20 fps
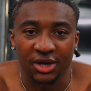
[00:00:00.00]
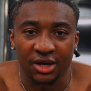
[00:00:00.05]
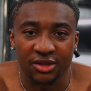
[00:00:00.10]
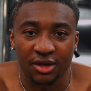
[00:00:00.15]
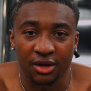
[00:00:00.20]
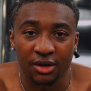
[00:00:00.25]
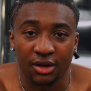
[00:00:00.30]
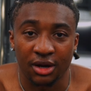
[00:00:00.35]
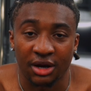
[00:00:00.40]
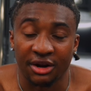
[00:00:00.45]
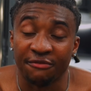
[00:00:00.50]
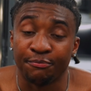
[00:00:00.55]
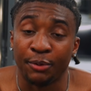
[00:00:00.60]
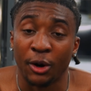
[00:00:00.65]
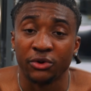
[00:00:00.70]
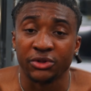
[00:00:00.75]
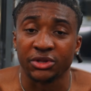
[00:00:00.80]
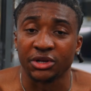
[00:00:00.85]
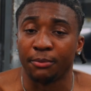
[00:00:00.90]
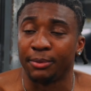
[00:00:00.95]
I take. And I
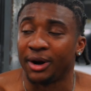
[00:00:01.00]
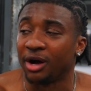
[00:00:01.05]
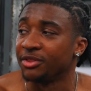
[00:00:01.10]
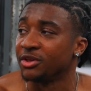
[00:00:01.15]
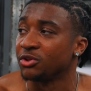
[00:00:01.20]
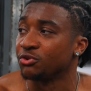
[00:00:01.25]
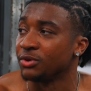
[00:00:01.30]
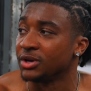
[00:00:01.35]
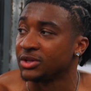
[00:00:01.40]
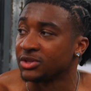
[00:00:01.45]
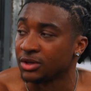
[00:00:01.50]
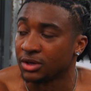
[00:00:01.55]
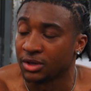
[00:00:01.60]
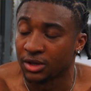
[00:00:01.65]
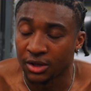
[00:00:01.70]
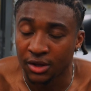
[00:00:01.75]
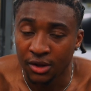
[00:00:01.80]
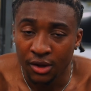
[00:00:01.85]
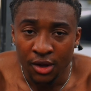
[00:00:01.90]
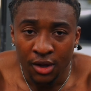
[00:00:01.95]
posted about this recently.
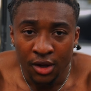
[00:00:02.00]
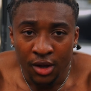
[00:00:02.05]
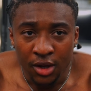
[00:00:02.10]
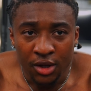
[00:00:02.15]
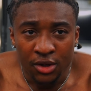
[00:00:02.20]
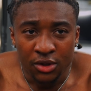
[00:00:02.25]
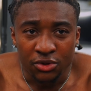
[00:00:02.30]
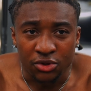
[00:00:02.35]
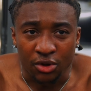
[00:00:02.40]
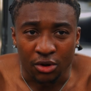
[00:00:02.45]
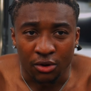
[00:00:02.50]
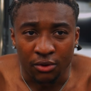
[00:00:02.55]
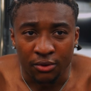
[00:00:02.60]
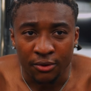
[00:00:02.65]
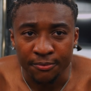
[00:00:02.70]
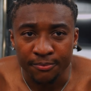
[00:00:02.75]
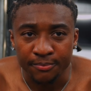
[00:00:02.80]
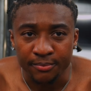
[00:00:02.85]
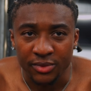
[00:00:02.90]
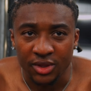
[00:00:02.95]
So
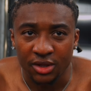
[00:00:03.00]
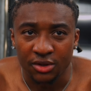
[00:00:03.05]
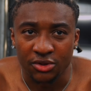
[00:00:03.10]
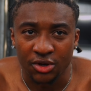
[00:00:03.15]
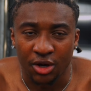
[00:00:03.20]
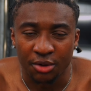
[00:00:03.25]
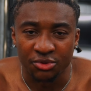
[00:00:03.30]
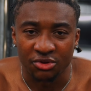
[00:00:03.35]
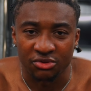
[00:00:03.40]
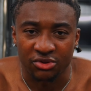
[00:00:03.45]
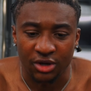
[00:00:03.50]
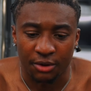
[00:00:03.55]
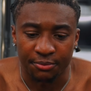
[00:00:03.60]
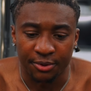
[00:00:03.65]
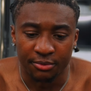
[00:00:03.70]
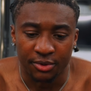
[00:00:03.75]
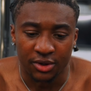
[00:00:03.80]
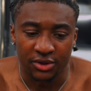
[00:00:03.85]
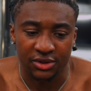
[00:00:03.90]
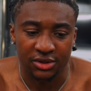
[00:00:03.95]
in terms of
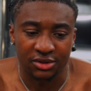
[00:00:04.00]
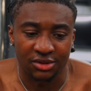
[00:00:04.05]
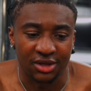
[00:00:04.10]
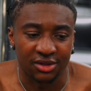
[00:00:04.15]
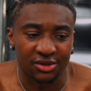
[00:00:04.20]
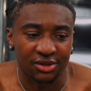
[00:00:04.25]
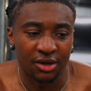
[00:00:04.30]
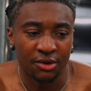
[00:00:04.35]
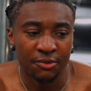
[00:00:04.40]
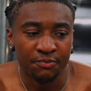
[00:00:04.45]
supplements, there's